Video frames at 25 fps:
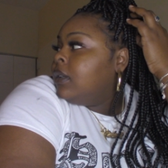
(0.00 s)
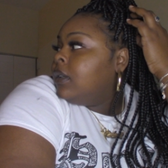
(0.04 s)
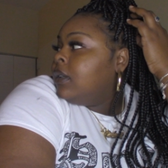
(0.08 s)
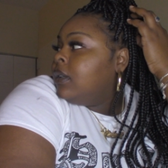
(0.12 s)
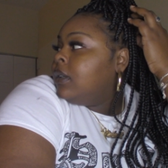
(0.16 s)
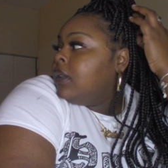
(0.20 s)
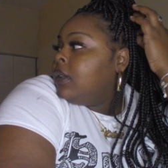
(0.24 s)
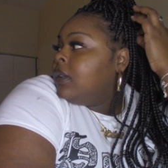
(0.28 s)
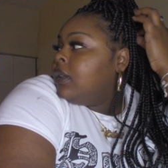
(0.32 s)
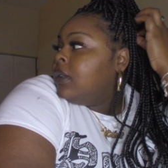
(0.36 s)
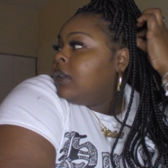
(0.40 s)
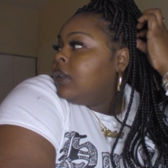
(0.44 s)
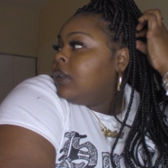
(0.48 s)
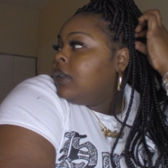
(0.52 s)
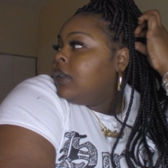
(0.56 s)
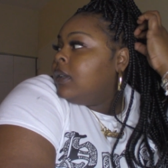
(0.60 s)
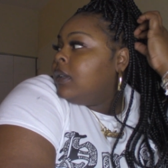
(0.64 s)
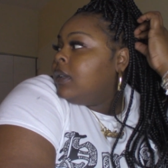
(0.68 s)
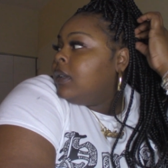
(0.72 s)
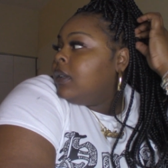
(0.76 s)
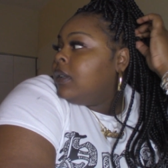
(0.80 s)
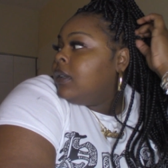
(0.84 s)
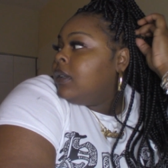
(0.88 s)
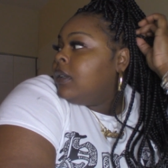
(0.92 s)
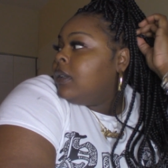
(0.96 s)

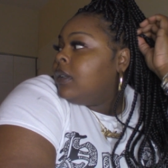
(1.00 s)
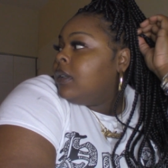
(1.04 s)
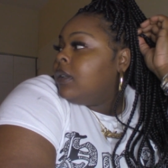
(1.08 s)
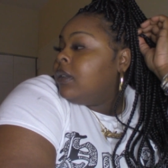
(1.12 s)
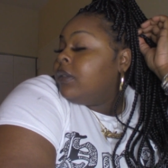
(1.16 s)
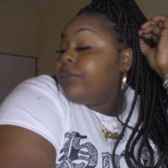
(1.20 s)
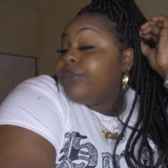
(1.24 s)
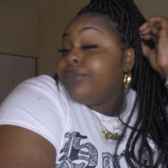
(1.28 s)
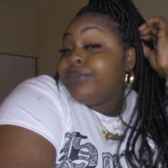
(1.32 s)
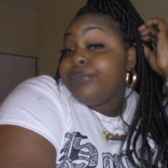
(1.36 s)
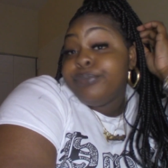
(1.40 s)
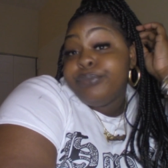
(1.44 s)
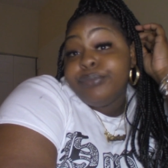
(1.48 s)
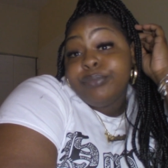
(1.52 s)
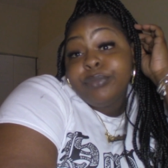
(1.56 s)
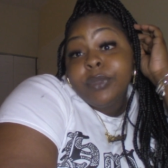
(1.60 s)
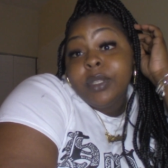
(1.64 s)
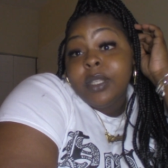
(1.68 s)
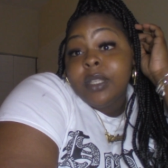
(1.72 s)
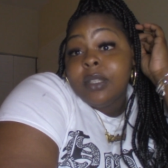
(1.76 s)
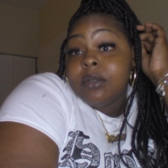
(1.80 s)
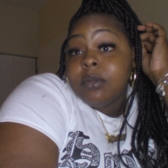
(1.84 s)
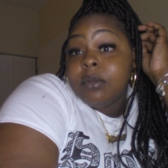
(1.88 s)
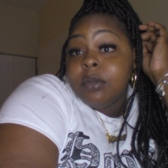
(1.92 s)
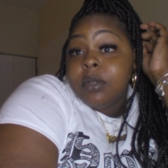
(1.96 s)
Um,
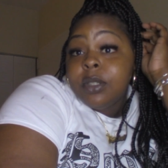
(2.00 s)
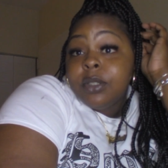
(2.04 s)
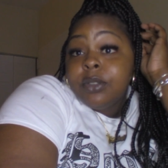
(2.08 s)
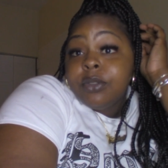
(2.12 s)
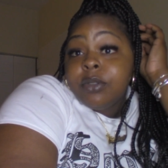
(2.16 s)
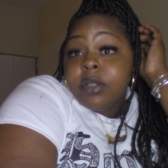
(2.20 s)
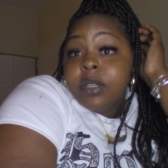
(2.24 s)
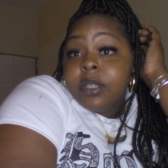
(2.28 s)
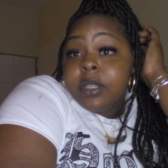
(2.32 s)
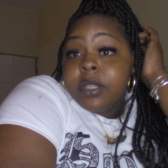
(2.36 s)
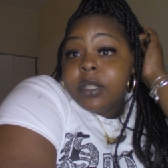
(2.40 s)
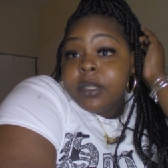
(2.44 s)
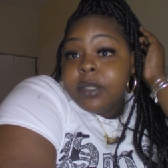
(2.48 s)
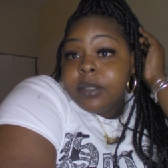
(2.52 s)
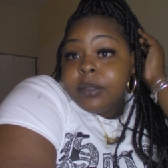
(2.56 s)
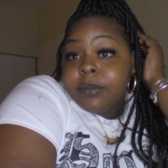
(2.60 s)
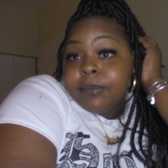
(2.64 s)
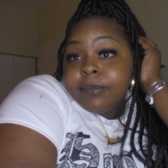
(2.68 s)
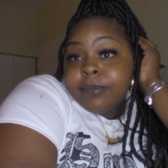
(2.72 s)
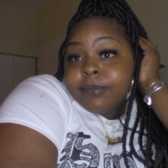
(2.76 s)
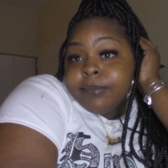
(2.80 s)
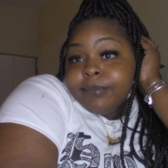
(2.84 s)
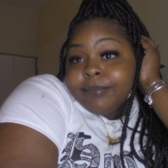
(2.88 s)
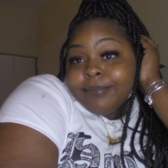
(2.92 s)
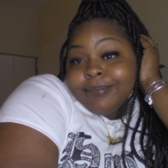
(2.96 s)
Guess we ain't drinking.
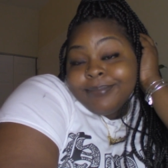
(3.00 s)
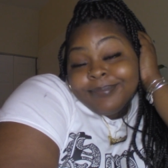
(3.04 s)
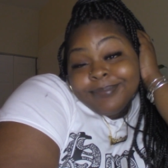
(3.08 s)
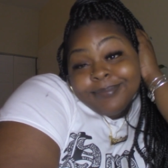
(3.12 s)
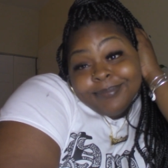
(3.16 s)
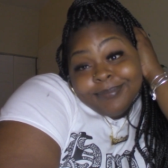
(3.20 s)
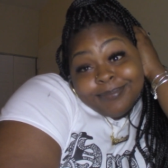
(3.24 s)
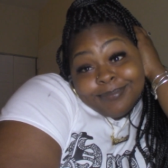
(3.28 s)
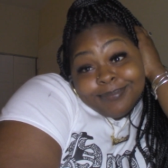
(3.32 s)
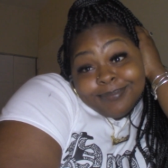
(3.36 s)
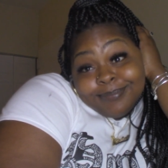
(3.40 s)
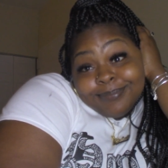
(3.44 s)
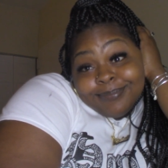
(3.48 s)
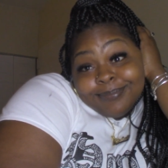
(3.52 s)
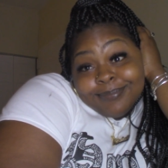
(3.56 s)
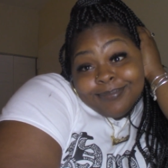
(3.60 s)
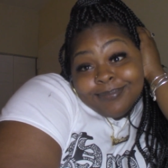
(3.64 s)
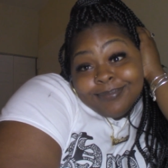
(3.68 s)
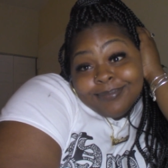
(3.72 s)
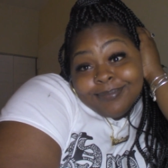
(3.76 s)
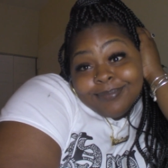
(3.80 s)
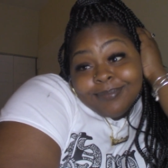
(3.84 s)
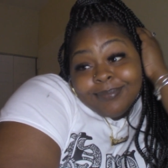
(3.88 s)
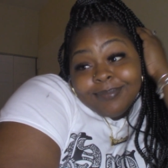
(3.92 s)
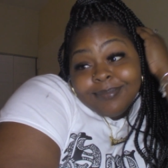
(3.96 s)
We ain't got
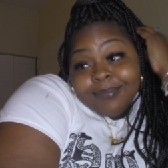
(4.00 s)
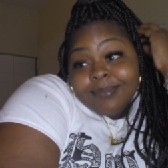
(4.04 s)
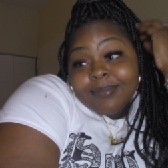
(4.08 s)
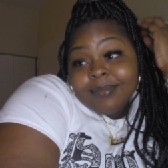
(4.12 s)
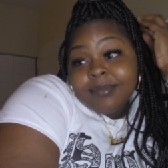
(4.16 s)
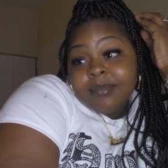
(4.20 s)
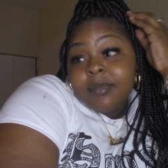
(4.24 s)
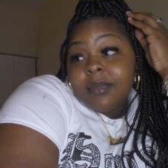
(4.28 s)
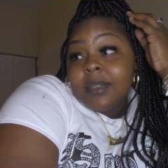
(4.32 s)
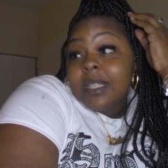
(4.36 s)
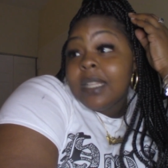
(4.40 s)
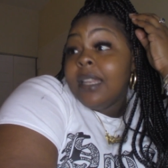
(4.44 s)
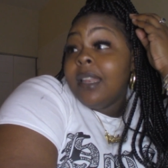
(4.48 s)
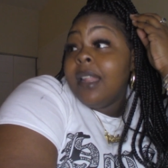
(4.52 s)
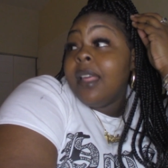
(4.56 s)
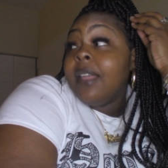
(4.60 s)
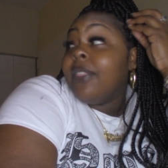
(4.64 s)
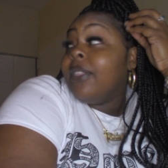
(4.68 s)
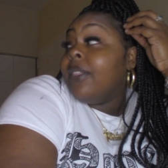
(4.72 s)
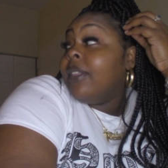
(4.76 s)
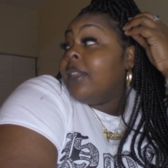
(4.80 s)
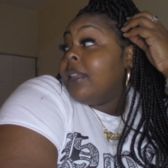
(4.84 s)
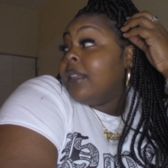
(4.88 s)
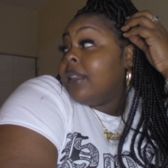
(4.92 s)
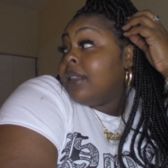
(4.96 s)
none left.
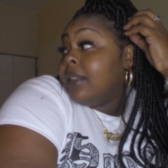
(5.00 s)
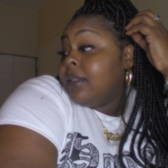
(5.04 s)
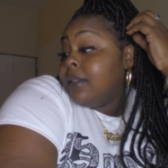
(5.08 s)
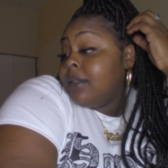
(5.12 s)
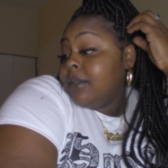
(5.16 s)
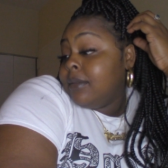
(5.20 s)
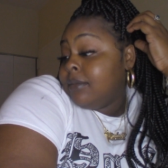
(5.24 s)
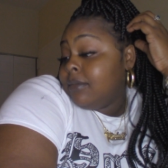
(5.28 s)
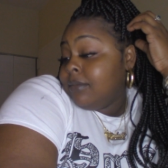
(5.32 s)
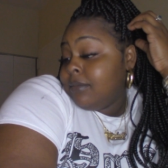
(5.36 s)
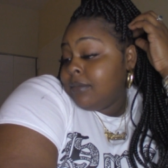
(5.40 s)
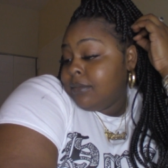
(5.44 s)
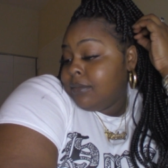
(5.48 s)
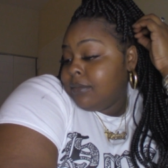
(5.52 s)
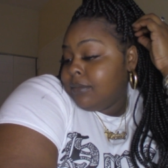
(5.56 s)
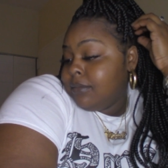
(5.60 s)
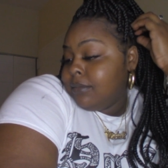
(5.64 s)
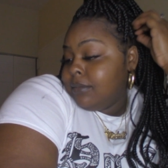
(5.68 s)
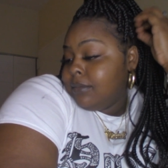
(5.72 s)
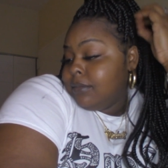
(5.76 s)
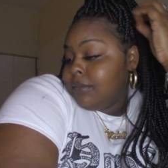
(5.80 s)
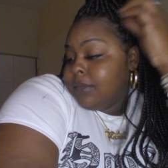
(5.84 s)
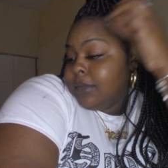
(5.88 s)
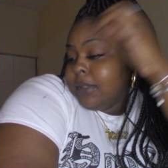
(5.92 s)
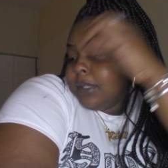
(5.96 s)
Nothing.
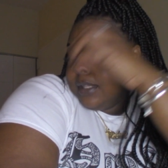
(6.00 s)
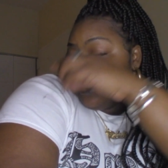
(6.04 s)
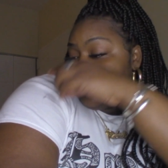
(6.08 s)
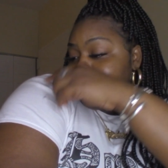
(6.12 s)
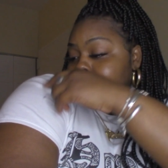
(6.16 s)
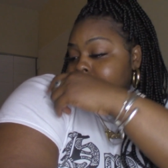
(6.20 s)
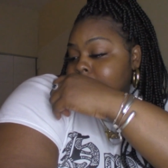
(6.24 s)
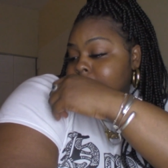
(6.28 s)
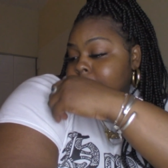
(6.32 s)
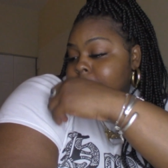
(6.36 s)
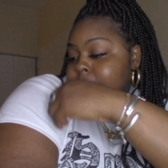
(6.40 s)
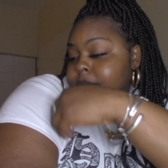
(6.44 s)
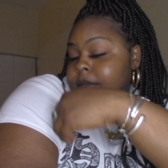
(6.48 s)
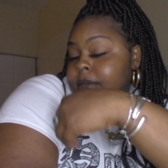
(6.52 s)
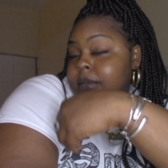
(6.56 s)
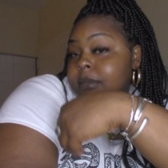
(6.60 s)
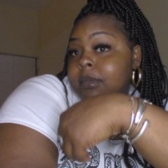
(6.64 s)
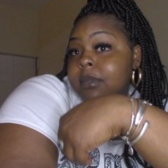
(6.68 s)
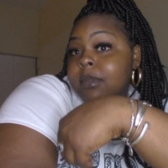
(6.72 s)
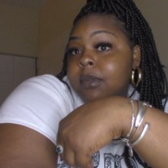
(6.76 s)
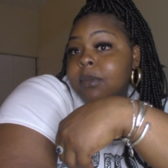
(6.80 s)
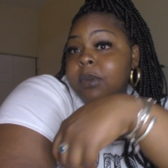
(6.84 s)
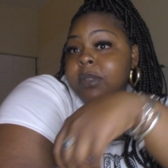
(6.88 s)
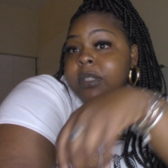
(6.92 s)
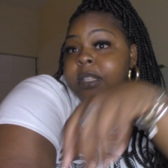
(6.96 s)
Nothing.
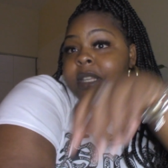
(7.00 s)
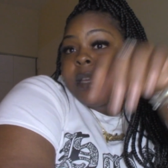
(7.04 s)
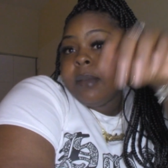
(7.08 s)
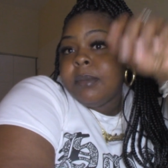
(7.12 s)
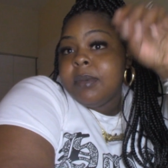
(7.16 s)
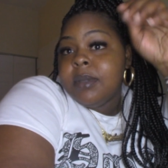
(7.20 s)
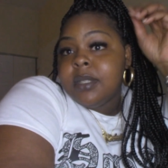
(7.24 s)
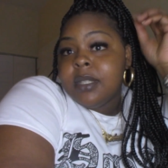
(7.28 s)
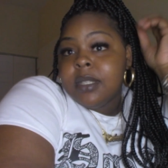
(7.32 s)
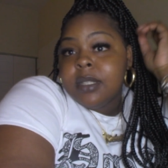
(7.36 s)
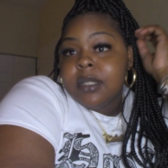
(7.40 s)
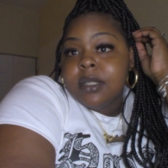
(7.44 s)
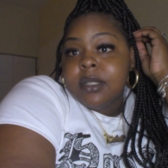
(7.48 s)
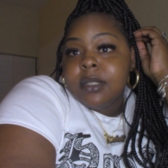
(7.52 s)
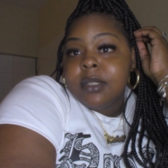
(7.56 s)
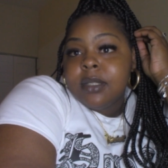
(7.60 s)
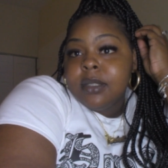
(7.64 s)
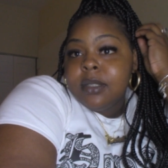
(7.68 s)
What time is it?